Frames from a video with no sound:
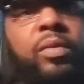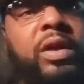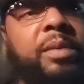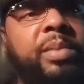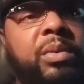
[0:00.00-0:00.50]

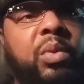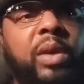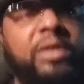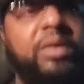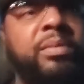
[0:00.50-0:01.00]
we up here at
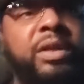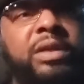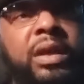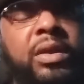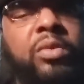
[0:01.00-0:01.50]
Western
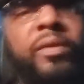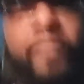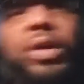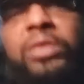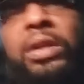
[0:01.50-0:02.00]
Michigan
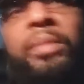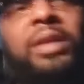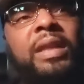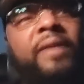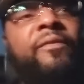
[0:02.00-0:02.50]
University,
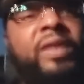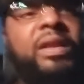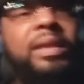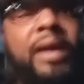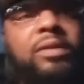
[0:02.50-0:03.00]
It's like
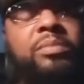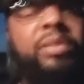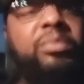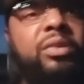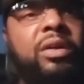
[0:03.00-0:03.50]
50,000
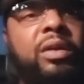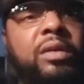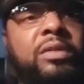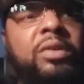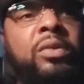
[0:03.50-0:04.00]
people go
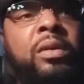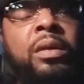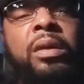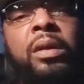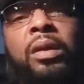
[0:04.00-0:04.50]
there. So
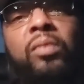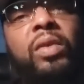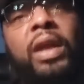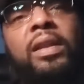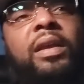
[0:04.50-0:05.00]

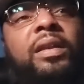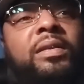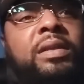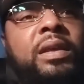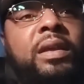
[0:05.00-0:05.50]
when they leave
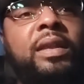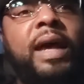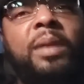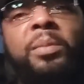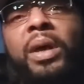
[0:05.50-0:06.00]
the city, a
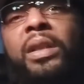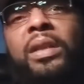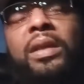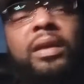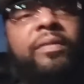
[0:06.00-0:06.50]
lot of money
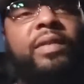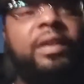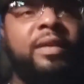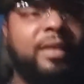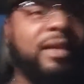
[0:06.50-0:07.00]
leave,
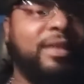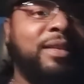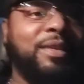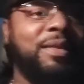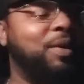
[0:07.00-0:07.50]

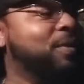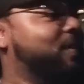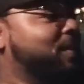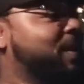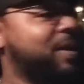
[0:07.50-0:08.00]
you know,
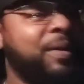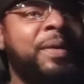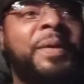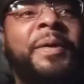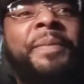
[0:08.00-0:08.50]
for real.
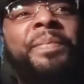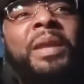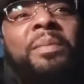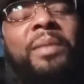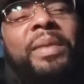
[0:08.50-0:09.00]

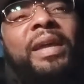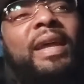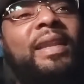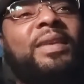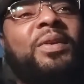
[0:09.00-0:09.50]
But, man,
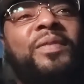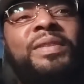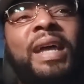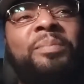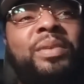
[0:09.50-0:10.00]
not to get off
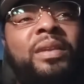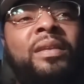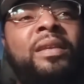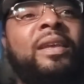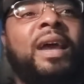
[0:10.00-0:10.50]
topic,
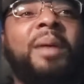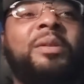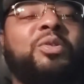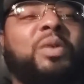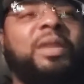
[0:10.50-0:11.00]

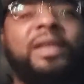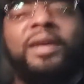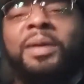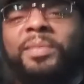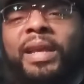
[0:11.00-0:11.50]
I'll do
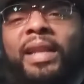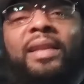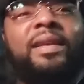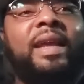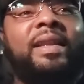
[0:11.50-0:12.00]
another
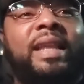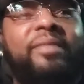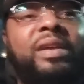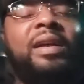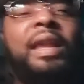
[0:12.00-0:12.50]
update at
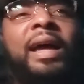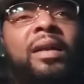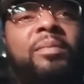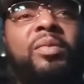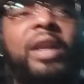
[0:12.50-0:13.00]
11 o'clock.
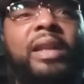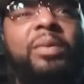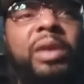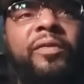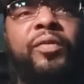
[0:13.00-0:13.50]
Right
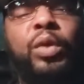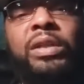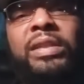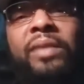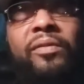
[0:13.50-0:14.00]
now, we at
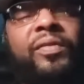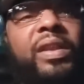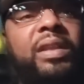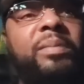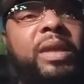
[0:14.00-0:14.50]

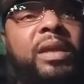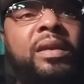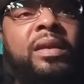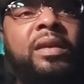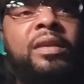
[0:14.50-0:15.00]
47.50,
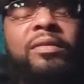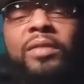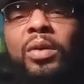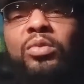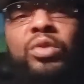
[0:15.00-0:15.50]
man.
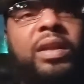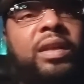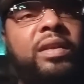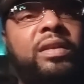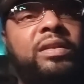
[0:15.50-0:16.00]
You know, trying
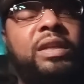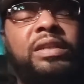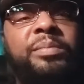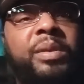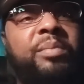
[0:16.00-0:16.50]
to get this
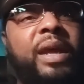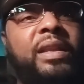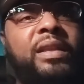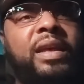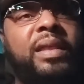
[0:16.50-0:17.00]
discipline
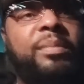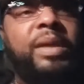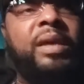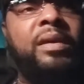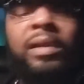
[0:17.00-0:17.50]
back together,
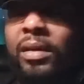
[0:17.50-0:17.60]
man.